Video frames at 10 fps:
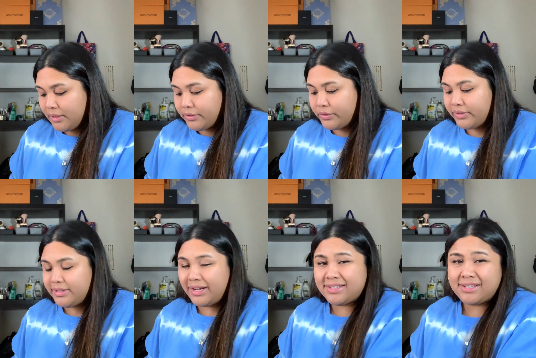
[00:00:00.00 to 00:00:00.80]
so it's
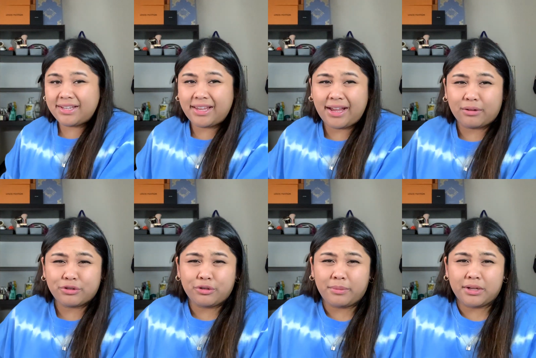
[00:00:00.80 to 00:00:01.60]
not sticking out
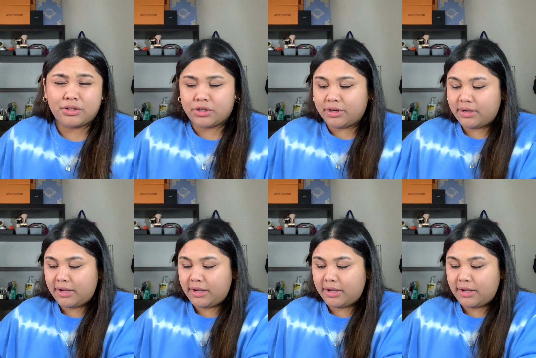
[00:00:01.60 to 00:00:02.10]
too much.